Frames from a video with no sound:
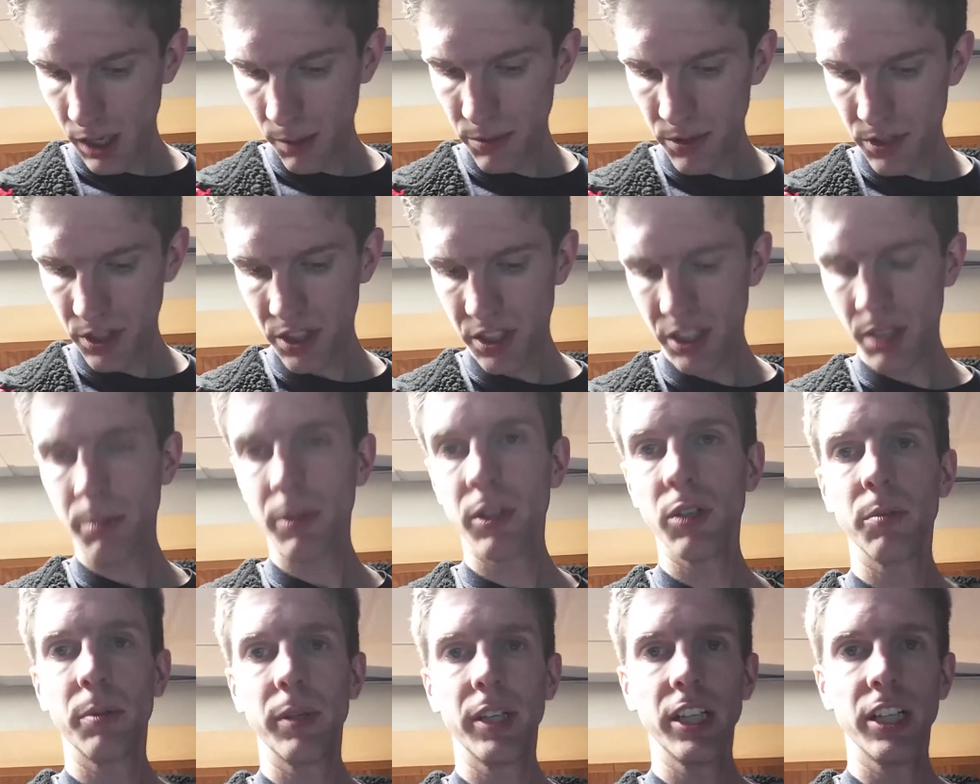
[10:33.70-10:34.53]

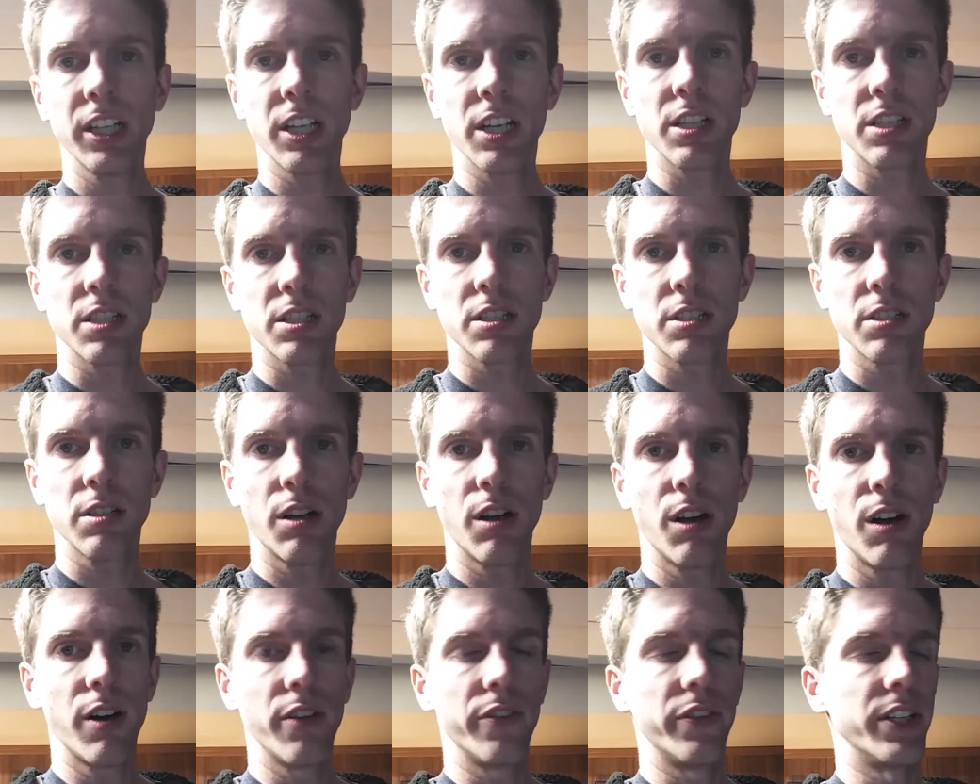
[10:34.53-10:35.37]

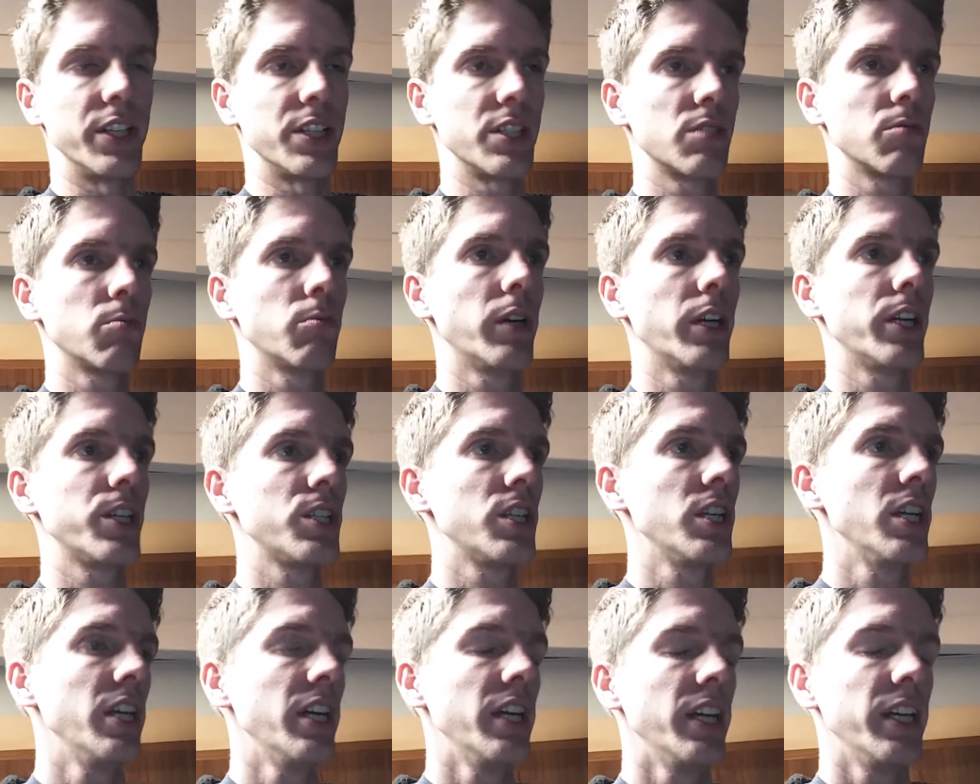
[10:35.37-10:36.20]
WPS Office,
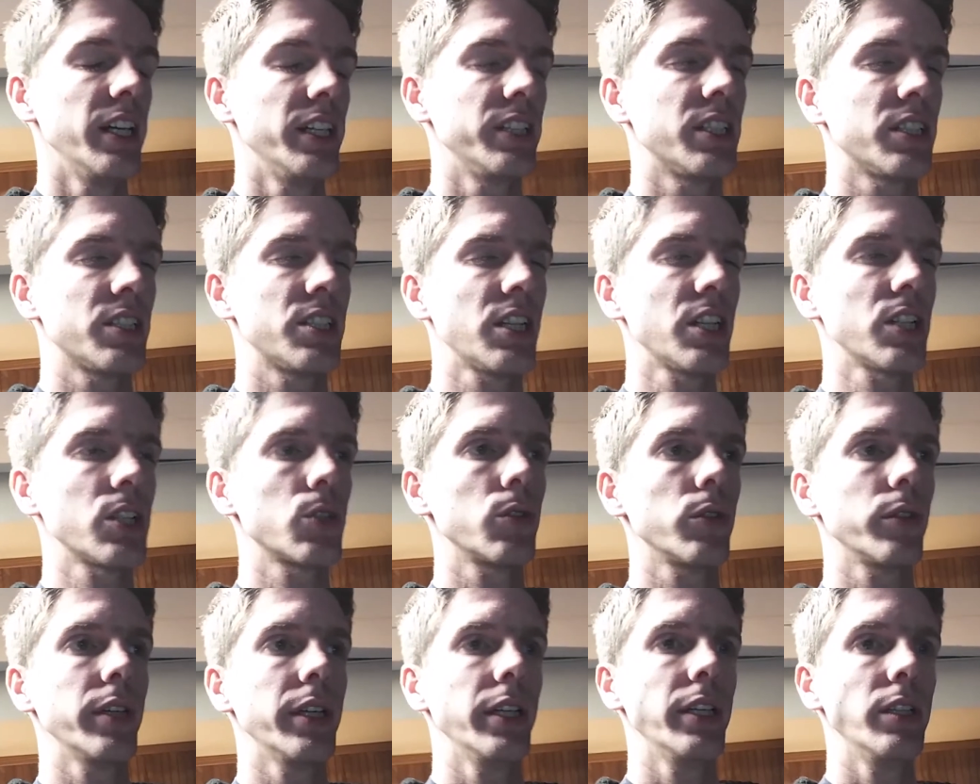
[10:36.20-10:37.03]
which is
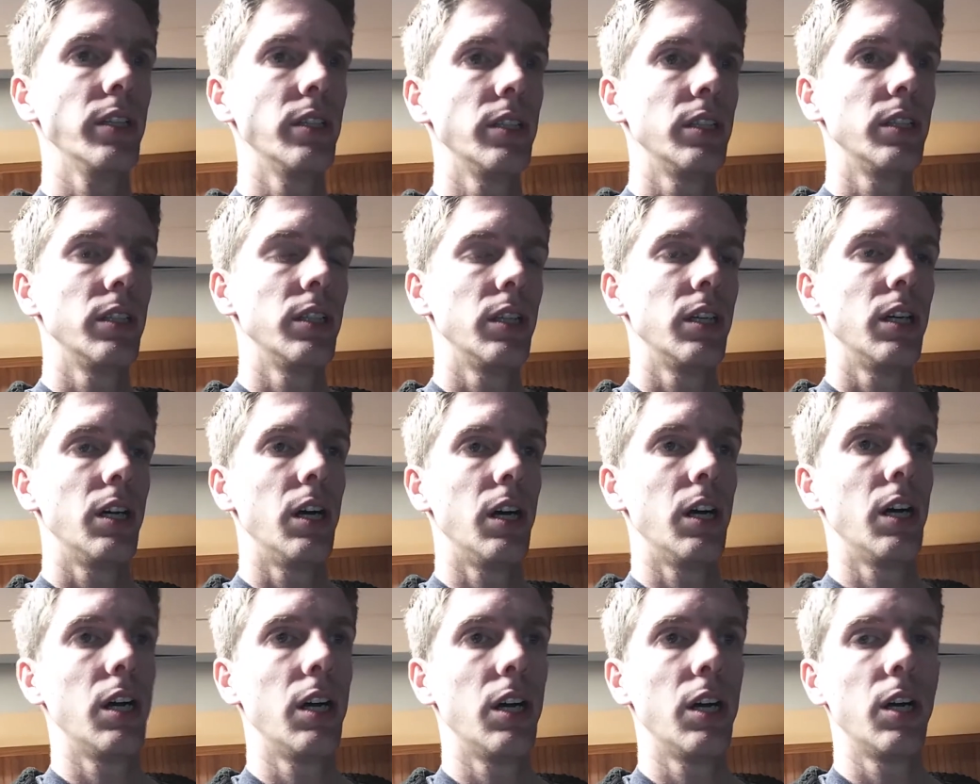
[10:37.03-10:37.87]
essentially
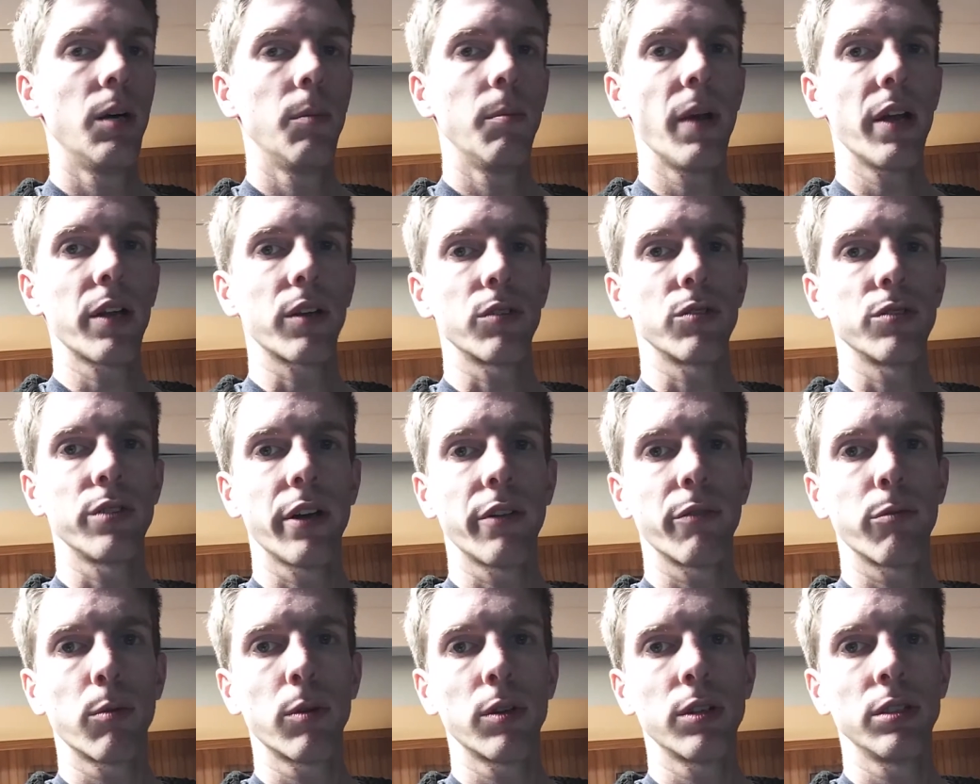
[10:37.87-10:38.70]

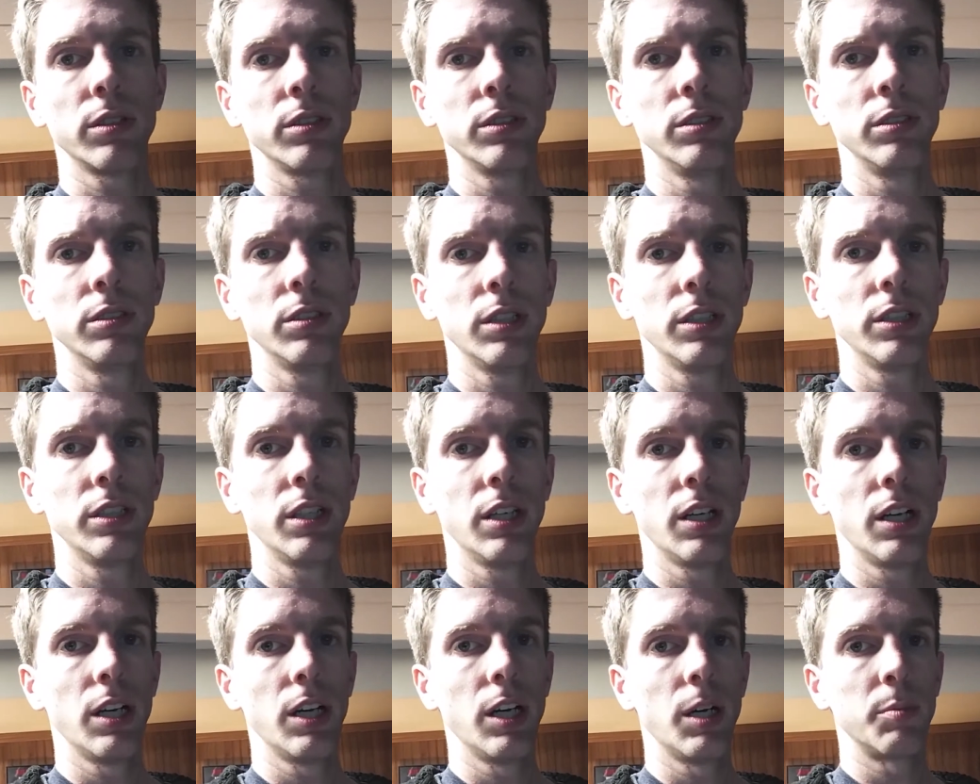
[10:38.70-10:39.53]
Microsoft Word
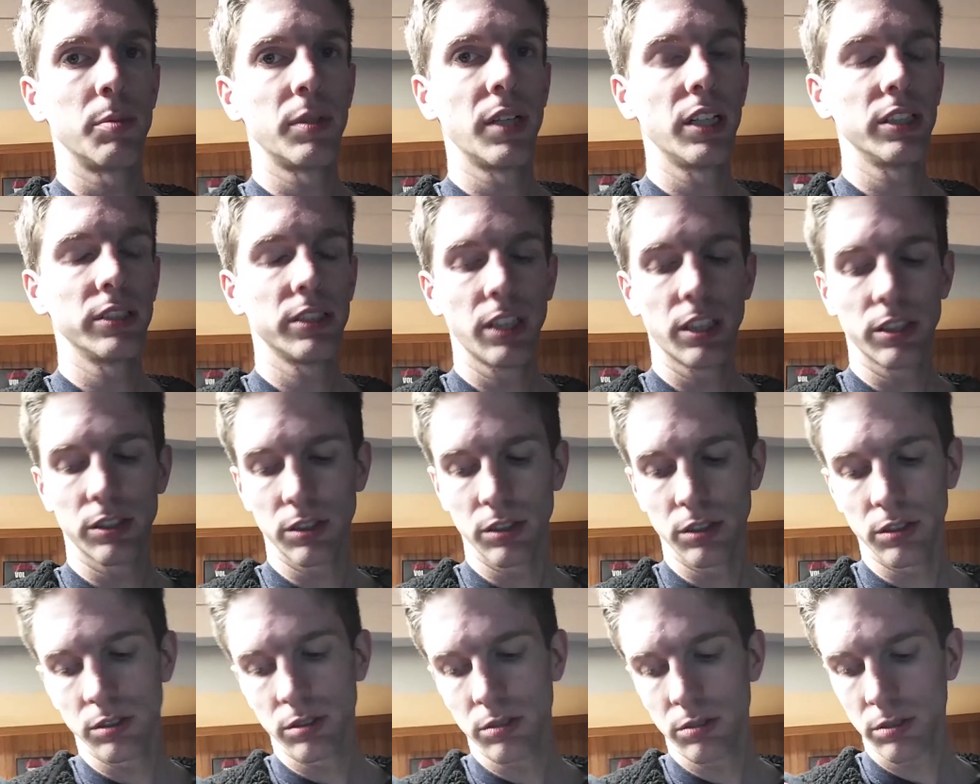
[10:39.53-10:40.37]

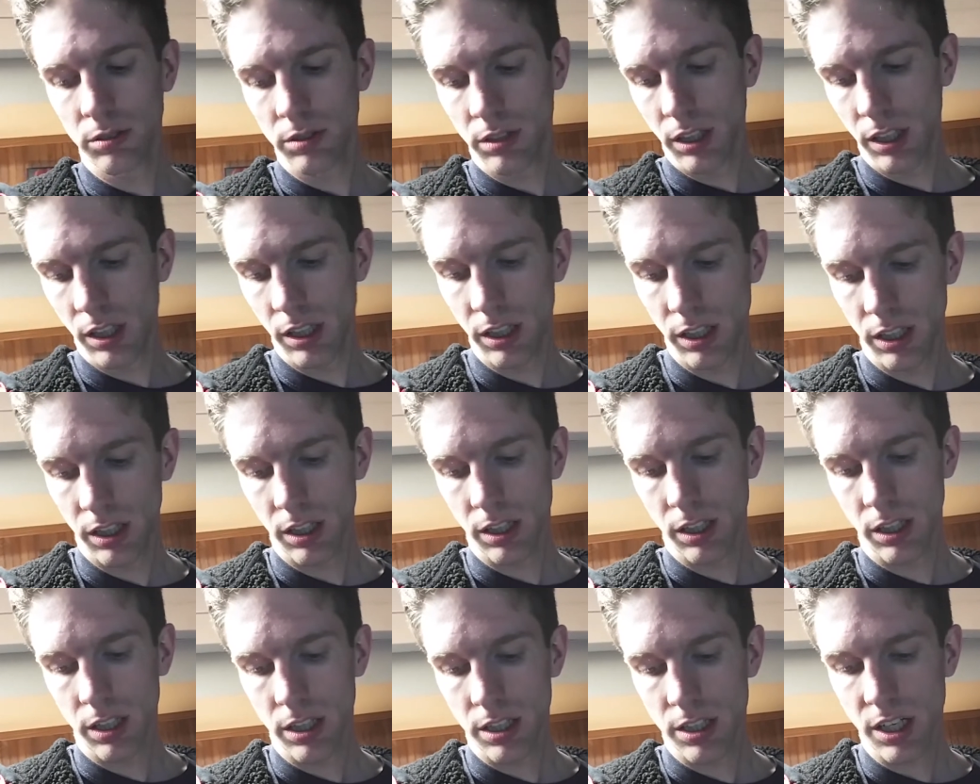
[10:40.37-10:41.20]
processor,
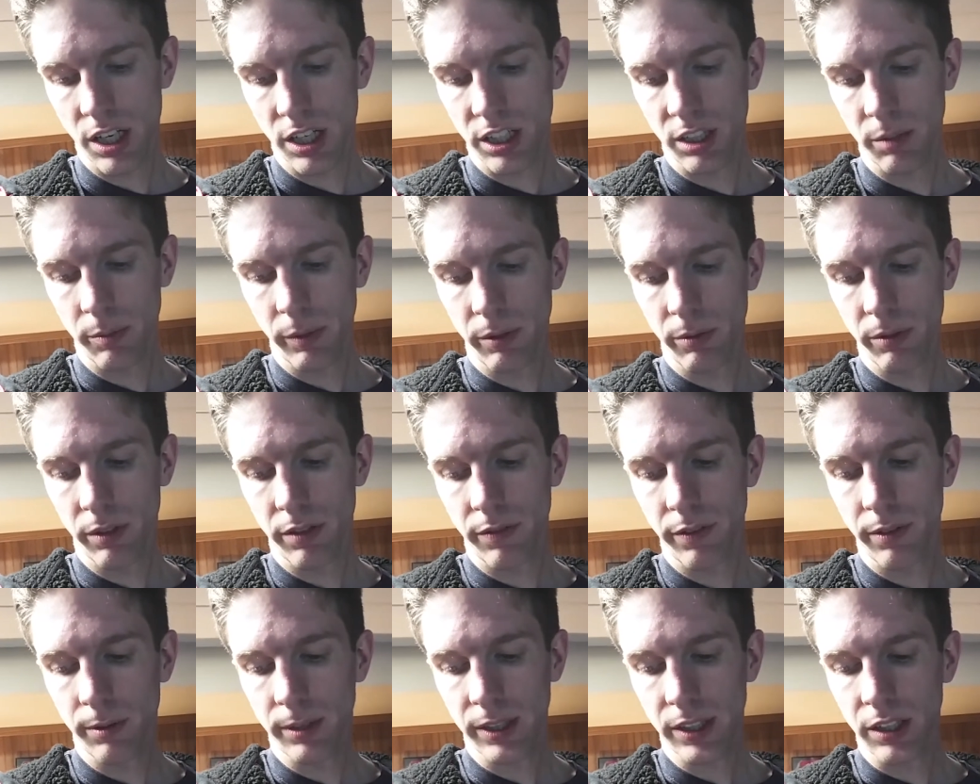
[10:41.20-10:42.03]
document,
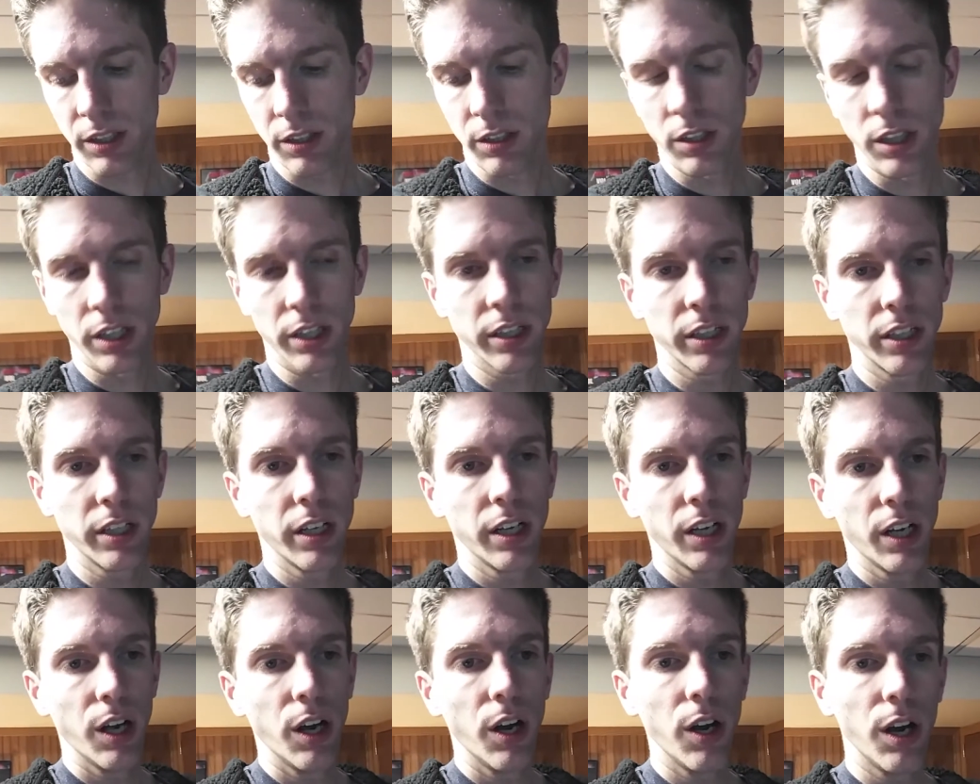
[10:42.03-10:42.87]
whatever you want to call it,
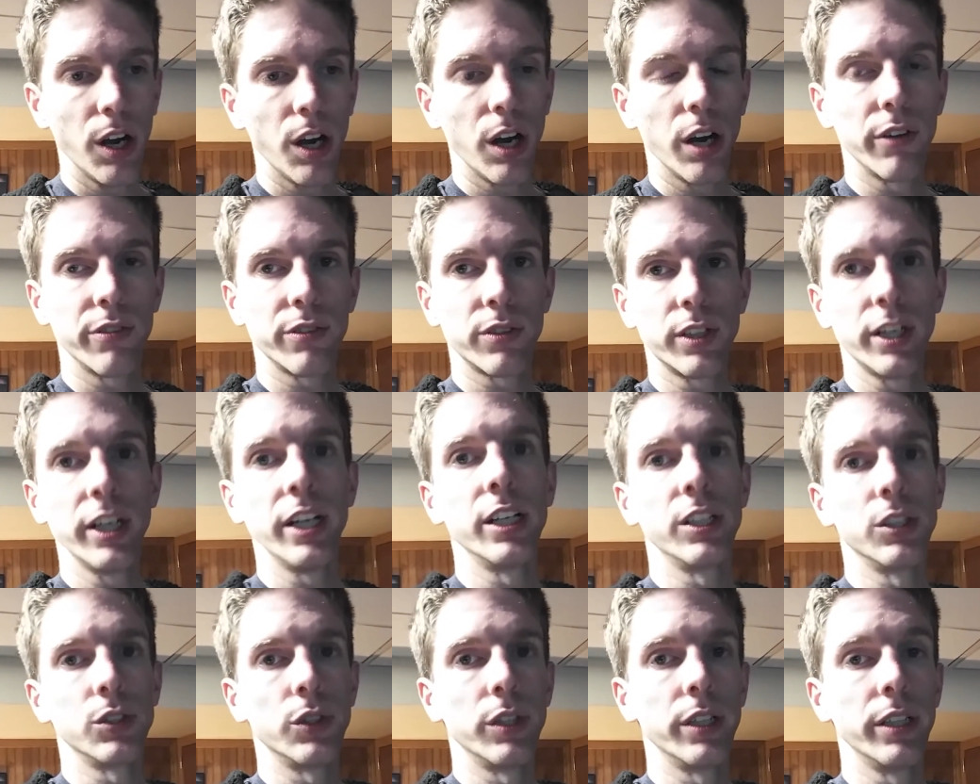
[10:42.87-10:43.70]

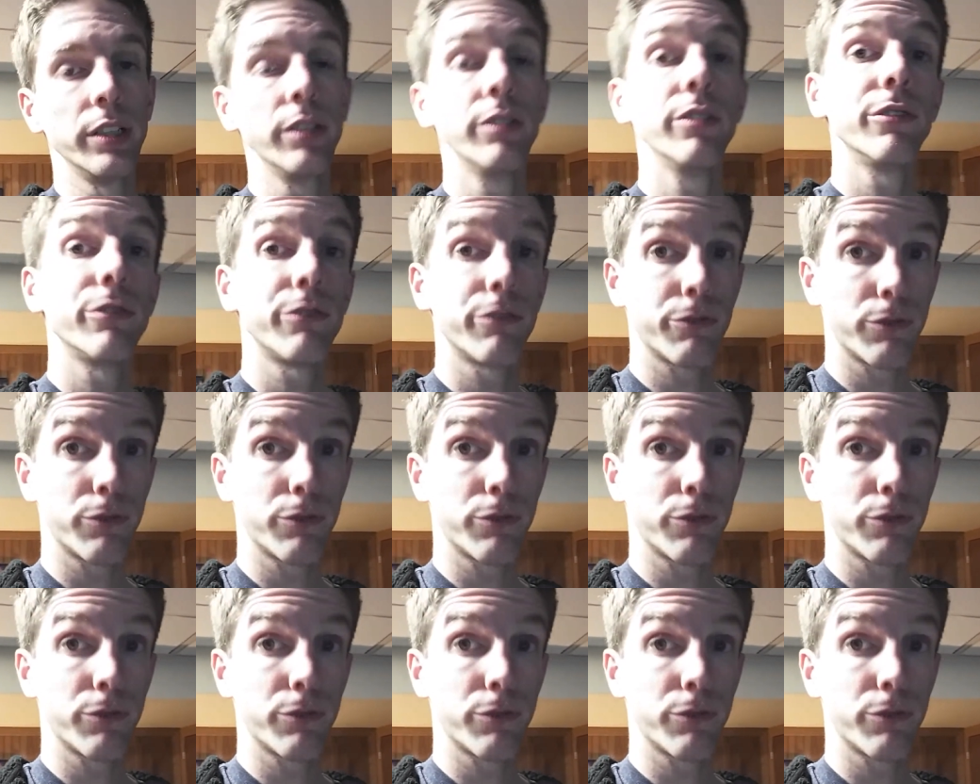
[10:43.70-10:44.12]
for Android.